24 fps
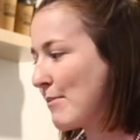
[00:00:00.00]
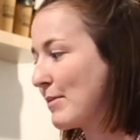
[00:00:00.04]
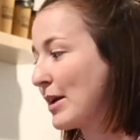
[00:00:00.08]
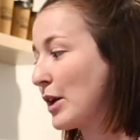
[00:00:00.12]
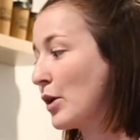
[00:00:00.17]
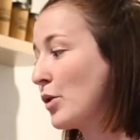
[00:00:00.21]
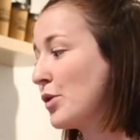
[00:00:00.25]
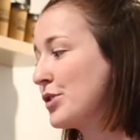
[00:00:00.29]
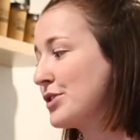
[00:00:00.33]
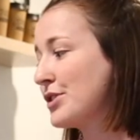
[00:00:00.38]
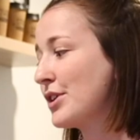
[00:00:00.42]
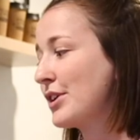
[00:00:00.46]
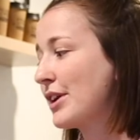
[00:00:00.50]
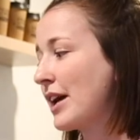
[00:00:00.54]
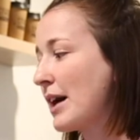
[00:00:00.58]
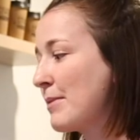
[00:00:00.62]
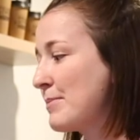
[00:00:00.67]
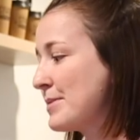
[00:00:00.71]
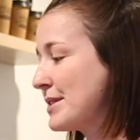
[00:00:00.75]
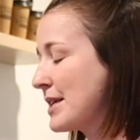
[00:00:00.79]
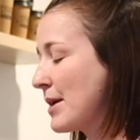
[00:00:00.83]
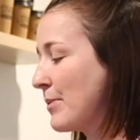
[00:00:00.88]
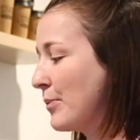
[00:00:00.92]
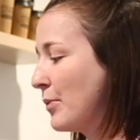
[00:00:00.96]
It also
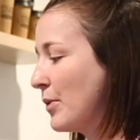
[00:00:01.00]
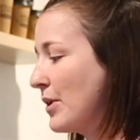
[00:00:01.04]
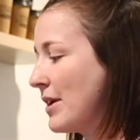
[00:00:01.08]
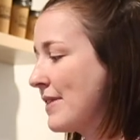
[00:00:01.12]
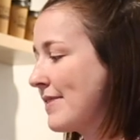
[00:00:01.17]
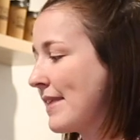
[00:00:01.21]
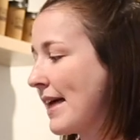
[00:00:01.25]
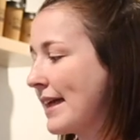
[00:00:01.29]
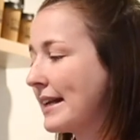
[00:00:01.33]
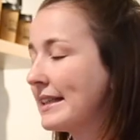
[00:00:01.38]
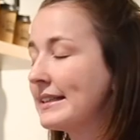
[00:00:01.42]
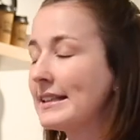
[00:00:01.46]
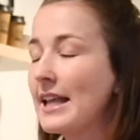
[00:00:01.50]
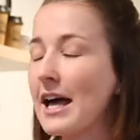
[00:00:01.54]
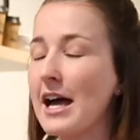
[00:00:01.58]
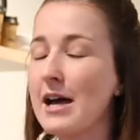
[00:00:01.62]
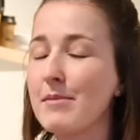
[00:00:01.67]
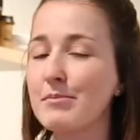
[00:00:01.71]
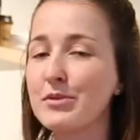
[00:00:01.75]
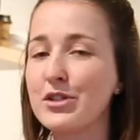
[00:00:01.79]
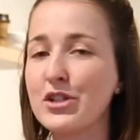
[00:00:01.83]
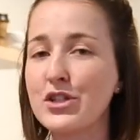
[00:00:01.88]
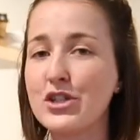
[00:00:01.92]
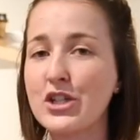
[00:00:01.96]
comes up with an
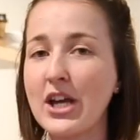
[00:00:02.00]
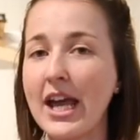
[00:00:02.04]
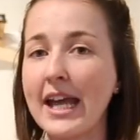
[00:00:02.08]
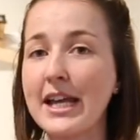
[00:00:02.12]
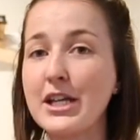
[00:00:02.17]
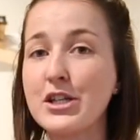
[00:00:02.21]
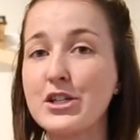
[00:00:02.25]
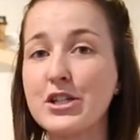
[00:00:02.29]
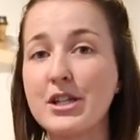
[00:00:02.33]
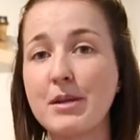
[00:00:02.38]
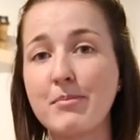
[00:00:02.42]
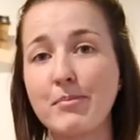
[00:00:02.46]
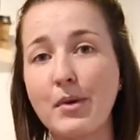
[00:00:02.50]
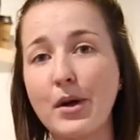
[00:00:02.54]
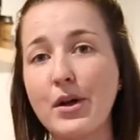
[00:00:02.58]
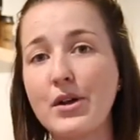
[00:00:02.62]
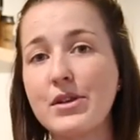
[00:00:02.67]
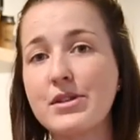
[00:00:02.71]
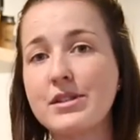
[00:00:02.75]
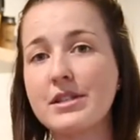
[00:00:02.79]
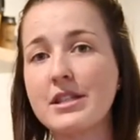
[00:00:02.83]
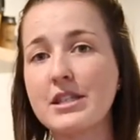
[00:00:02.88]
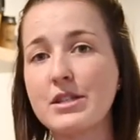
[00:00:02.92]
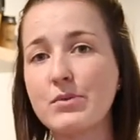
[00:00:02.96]
alarm to change the
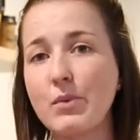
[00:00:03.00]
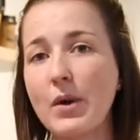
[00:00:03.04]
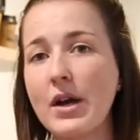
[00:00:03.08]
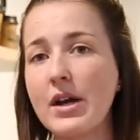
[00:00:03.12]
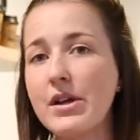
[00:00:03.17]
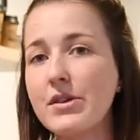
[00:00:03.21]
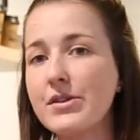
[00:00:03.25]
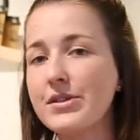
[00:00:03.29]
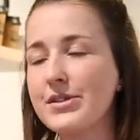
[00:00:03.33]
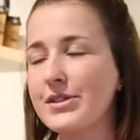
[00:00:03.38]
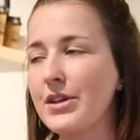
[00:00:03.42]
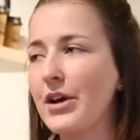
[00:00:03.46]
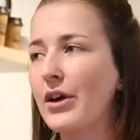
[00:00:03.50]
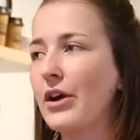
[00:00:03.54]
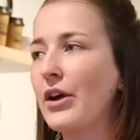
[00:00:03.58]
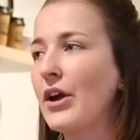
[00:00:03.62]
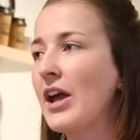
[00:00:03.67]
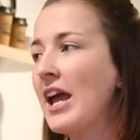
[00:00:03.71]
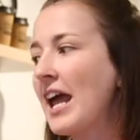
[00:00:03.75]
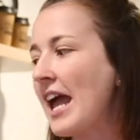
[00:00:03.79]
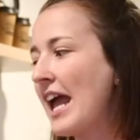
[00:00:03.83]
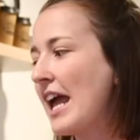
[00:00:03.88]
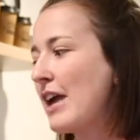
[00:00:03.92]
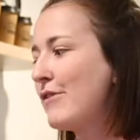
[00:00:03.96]
burrs as well.
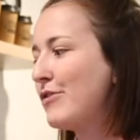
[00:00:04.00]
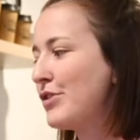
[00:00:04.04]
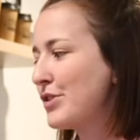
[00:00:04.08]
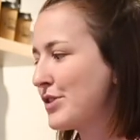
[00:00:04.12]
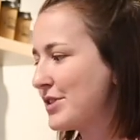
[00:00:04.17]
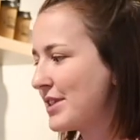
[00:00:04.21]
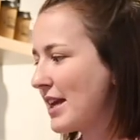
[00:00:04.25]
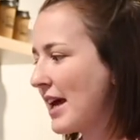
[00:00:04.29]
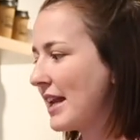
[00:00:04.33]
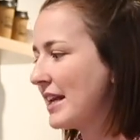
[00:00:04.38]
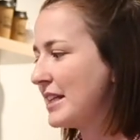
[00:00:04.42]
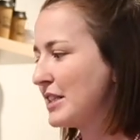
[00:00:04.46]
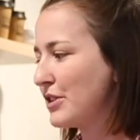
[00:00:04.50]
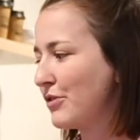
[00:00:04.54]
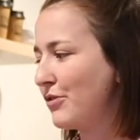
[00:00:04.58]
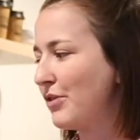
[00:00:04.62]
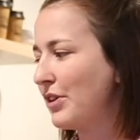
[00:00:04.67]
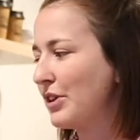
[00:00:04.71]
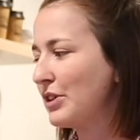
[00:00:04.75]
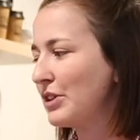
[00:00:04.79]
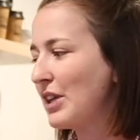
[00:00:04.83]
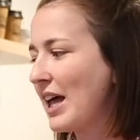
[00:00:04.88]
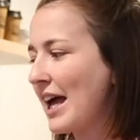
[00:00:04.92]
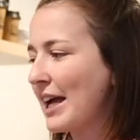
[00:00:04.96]
So if you're starting to
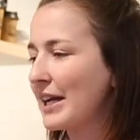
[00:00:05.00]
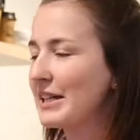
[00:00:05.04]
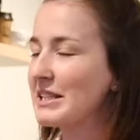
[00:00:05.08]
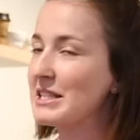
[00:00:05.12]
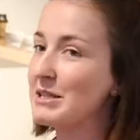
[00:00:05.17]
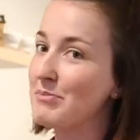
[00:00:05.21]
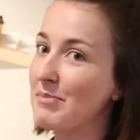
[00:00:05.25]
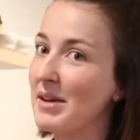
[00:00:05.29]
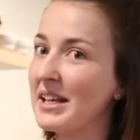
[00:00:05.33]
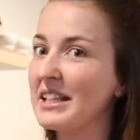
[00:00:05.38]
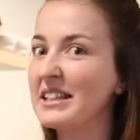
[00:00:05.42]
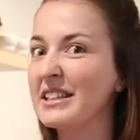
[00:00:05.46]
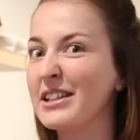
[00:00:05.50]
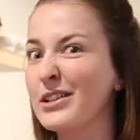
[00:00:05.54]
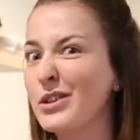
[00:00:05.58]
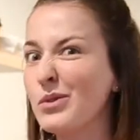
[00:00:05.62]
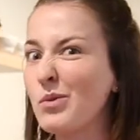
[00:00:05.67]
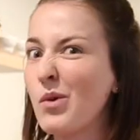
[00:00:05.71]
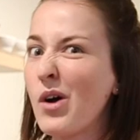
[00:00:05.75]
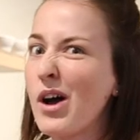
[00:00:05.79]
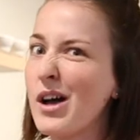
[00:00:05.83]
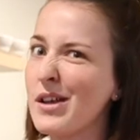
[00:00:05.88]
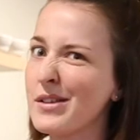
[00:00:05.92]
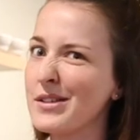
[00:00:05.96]
feel like it's been a
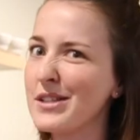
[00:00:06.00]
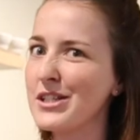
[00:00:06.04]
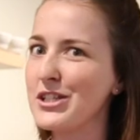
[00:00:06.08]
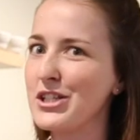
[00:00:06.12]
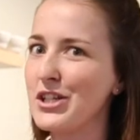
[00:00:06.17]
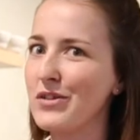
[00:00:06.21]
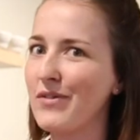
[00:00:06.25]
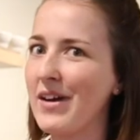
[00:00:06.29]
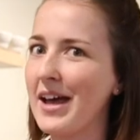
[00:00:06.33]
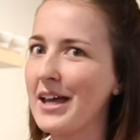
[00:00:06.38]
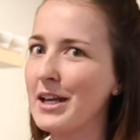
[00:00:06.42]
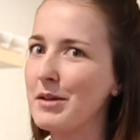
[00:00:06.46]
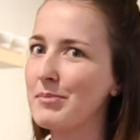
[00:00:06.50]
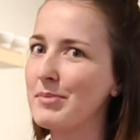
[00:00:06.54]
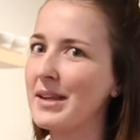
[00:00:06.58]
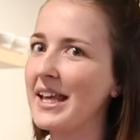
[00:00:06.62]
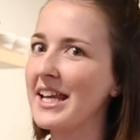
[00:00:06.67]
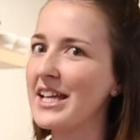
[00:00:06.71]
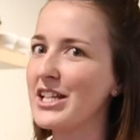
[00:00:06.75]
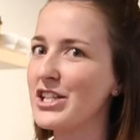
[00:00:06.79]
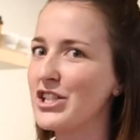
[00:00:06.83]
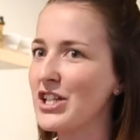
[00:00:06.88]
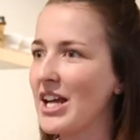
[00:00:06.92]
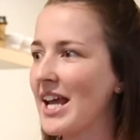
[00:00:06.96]
little while since you've had a
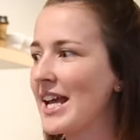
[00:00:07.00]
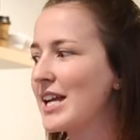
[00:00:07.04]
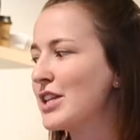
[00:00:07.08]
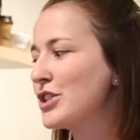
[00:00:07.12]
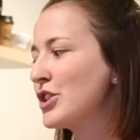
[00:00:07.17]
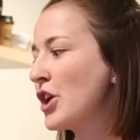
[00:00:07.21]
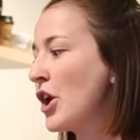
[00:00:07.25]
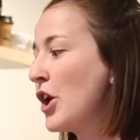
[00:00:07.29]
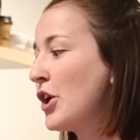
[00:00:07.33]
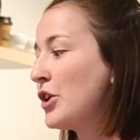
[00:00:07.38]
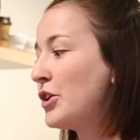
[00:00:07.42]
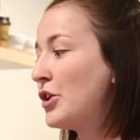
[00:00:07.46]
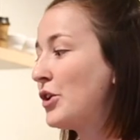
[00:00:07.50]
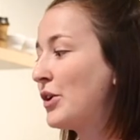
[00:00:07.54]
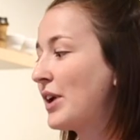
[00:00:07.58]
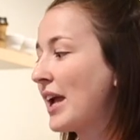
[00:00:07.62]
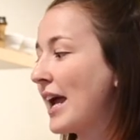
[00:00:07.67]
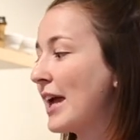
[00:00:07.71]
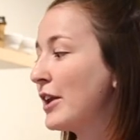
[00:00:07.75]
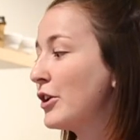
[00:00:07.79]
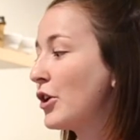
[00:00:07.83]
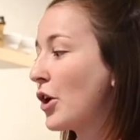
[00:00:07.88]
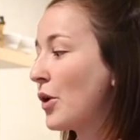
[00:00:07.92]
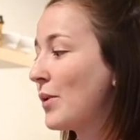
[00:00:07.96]
blade change, you
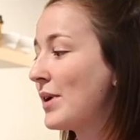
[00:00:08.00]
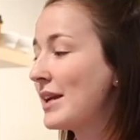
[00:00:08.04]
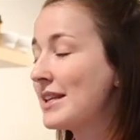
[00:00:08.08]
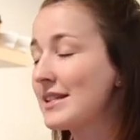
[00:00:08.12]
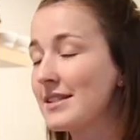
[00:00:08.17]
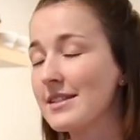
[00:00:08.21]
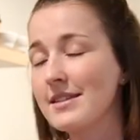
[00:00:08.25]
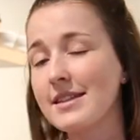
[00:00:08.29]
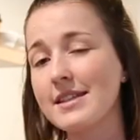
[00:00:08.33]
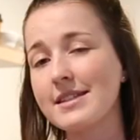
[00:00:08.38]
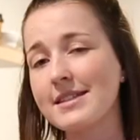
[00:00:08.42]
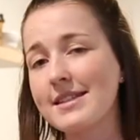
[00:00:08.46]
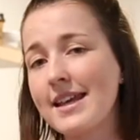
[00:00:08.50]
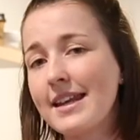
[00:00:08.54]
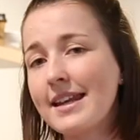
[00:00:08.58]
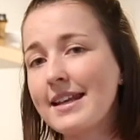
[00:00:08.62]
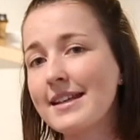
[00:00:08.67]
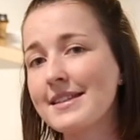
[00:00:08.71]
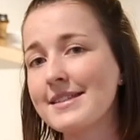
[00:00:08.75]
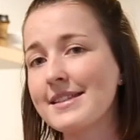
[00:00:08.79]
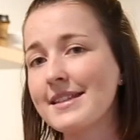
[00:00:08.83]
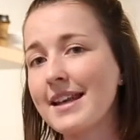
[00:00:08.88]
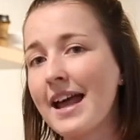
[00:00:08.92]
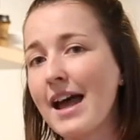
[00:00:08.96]
can go into the
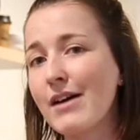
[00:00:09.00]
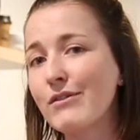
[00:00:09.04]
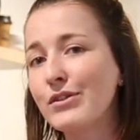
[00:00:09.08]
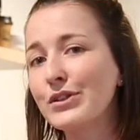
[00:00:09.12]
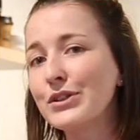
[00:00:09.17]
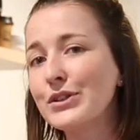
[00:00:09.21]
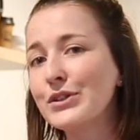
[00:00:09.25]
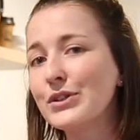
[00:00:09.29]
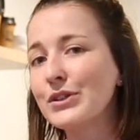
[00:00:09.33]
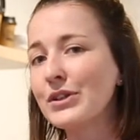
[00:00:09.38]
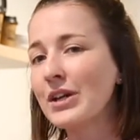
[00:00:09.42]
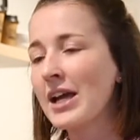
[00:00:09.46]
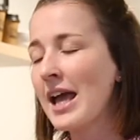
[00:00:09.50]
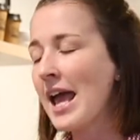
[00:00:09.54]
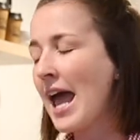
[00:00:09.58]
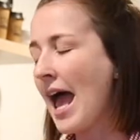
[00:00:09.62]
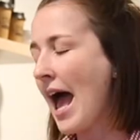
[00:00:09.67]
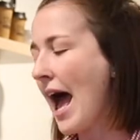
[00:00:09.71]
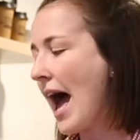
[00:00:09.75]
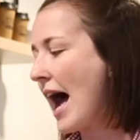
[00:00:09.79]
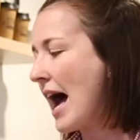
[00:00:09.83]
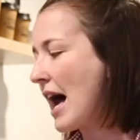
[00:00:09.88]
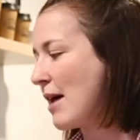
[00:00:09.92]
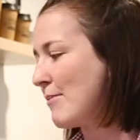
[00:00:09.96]
settings and have a look.
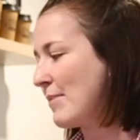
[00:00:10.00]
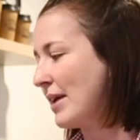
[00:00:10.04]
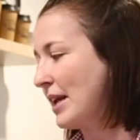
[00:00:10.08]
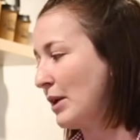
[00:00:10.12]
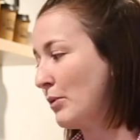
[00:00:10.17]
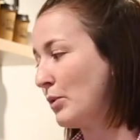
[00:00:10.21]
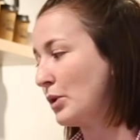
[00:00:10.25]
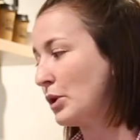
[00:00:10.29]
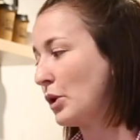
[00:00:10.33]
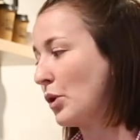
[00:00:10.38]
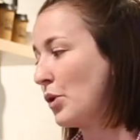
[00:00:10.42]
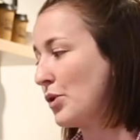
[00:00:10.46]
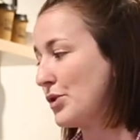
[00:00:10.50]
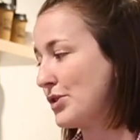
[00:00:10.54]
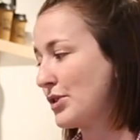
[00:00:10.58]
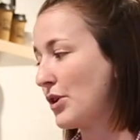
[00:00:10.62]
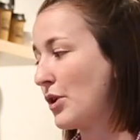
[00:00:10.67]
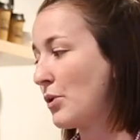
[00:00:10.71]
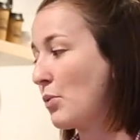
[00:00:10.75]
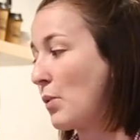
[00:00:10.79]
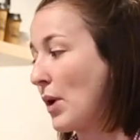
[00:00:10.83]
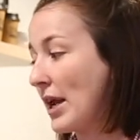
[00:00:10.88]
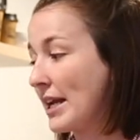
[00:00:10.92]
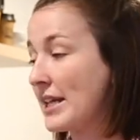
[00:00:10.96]
And it will
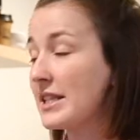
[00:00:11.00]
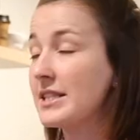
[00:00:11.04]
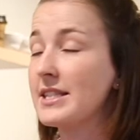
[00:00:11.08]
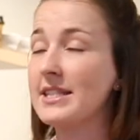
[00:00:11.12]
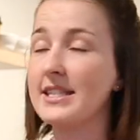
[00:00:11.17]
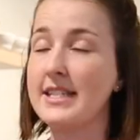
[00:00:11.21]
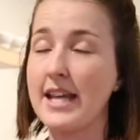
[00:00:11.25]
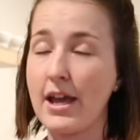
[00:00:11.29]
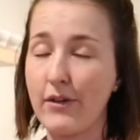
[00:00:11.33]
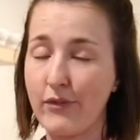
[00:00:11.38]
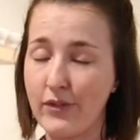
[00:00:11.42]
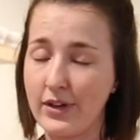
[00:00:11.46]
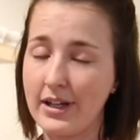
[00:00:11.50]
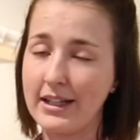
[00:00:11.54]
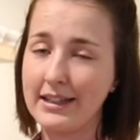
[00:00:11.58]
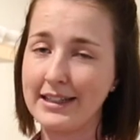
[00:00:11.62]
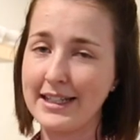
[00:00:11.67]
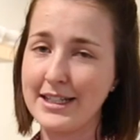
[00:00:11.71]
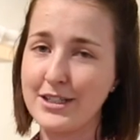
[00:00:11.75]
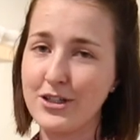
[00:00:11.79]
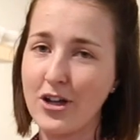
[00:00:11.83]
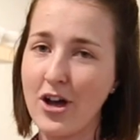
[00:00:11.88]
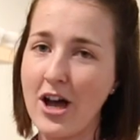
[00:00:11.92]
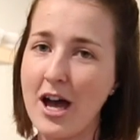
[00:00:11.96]
also, when it's
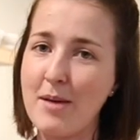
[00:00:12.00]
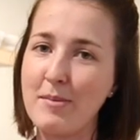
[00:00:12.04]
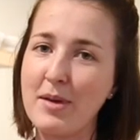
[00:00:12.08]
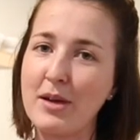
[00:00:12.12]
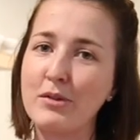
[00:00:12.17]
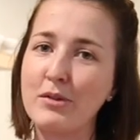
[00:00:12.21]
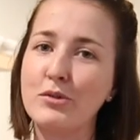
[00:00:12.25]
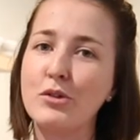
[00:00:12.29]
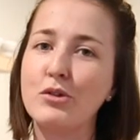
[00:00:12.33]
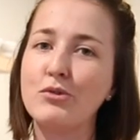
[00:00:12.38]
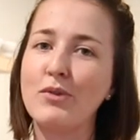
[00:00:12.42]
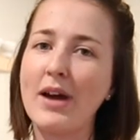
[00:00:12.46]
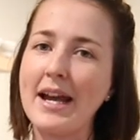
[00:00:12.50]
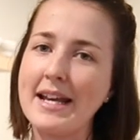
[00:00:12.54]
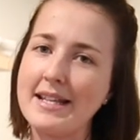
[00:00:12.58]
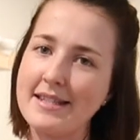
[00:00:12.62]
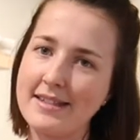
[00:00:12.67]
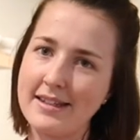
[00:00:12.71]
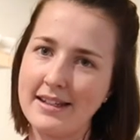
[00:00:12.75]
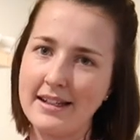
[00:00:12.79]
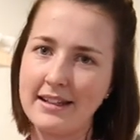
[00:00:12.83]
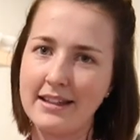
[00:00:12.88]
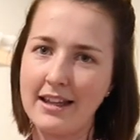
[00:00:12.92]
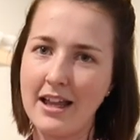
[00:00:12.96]
definitely time, it will
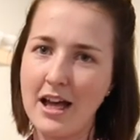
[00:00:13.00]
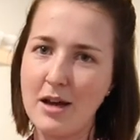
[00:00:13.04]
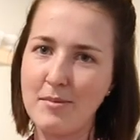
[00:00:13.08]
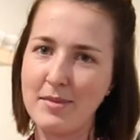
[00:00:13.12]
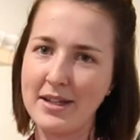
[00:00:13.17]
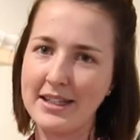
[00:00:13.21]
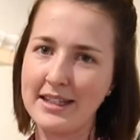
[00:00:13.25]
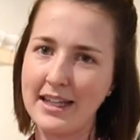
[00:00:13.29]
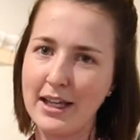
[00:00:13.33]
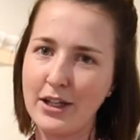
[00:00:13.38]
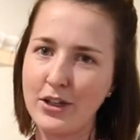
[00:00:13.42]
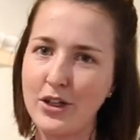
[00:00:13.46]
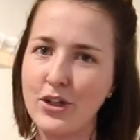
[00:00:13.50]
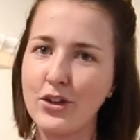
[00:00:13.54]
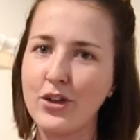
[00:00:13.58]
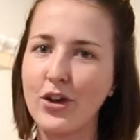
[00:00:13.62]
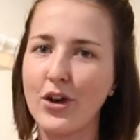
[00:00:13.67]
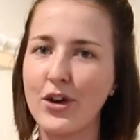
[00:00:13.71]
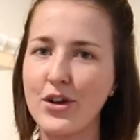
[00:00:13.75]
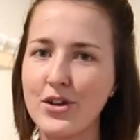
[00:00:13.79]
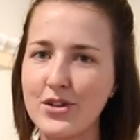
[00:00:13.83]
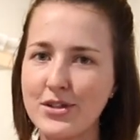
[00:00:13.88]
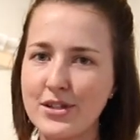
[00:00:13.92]
raise an alarm and let you know.